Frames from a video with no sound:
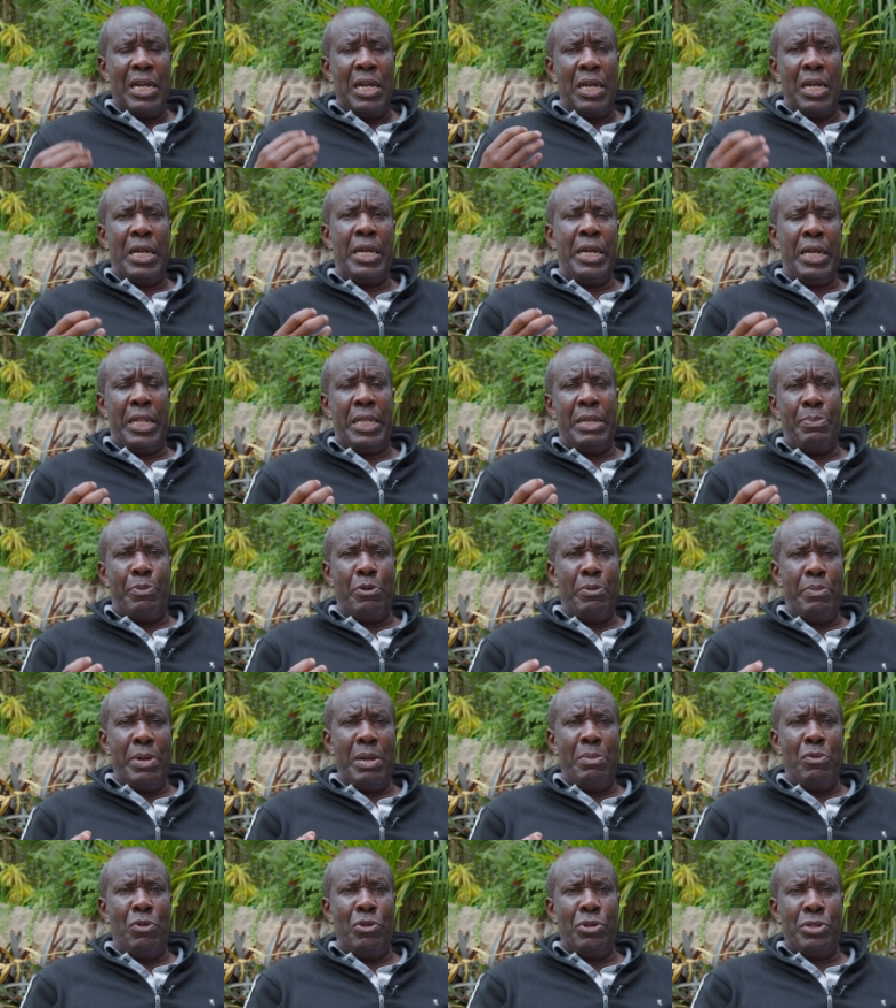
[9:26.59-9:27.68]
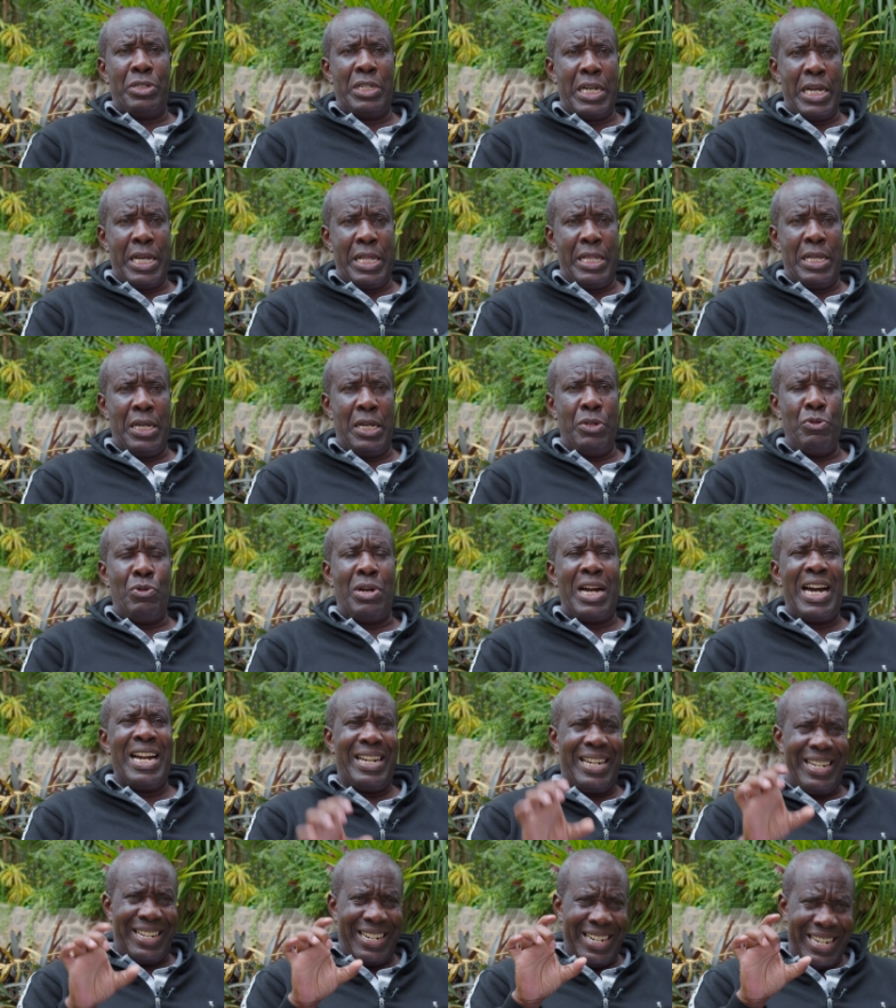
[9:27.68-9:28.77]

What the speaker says: the problem was you can't